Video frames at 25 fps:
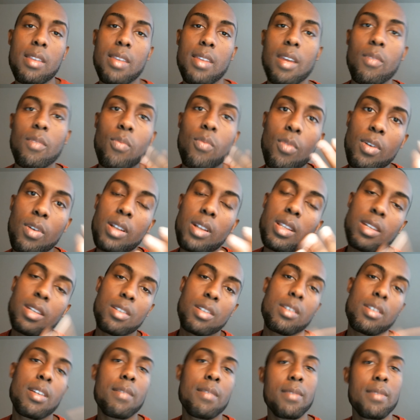they want their
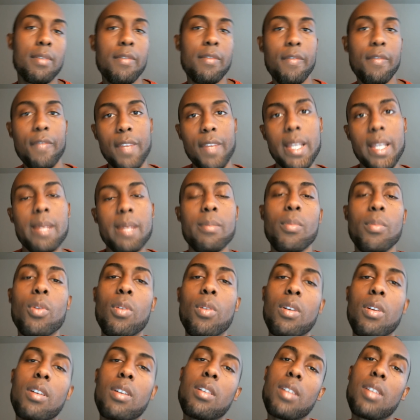stuff to fit
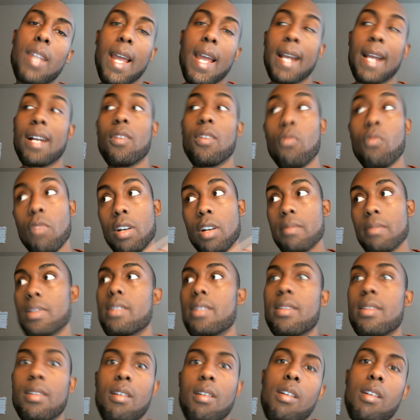more like a
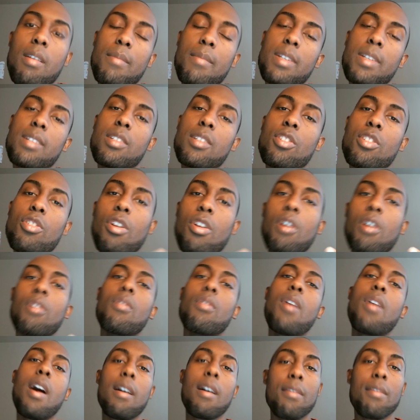woman's garments show
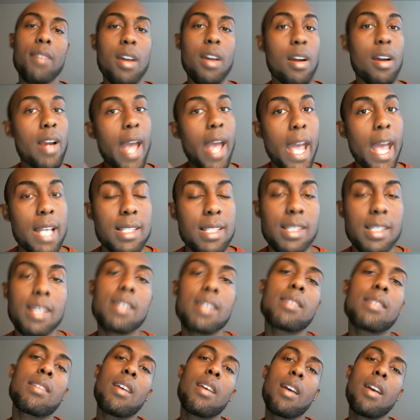off her
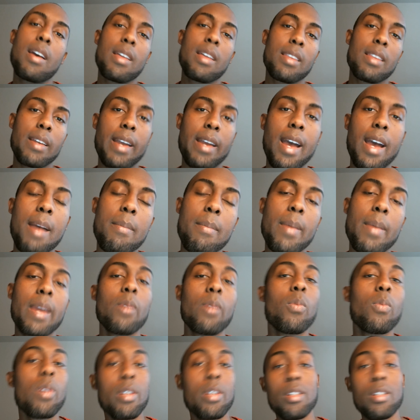assets. The guy may
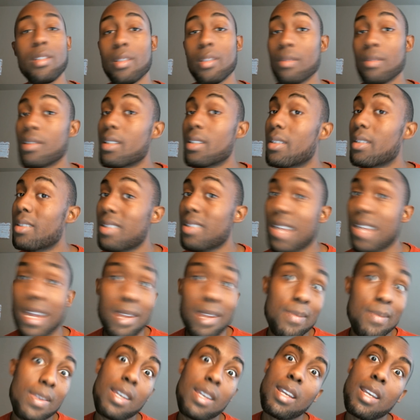want to do the
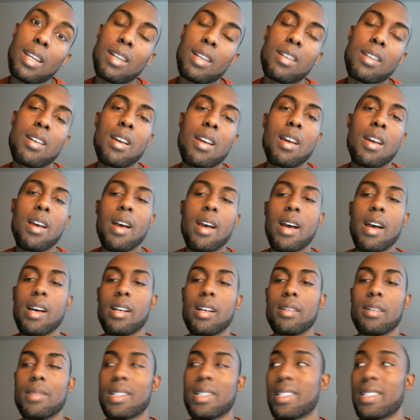same thing.
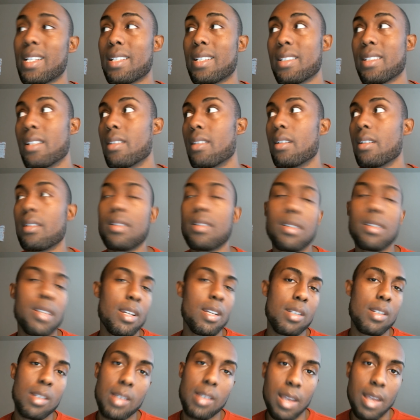Because they see the
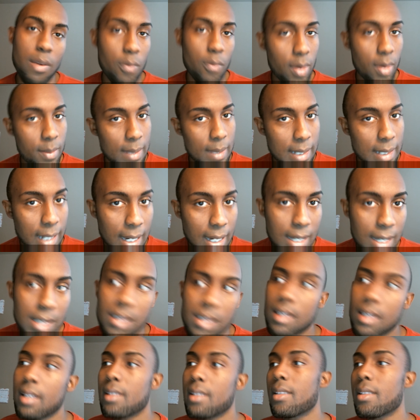attention that women get,
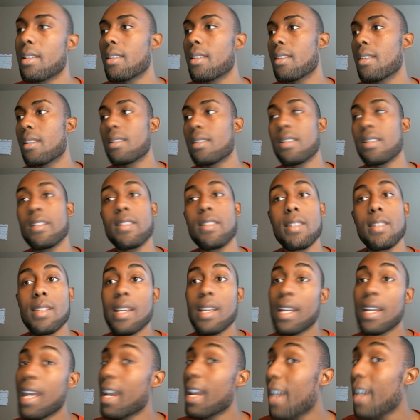and they see the attention
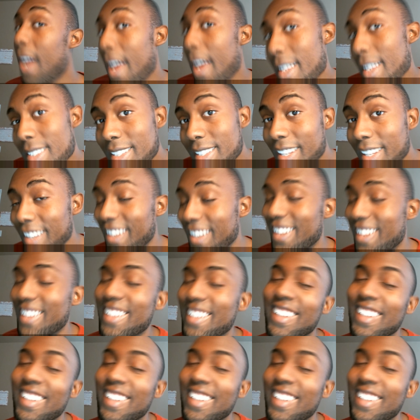that gay guys get.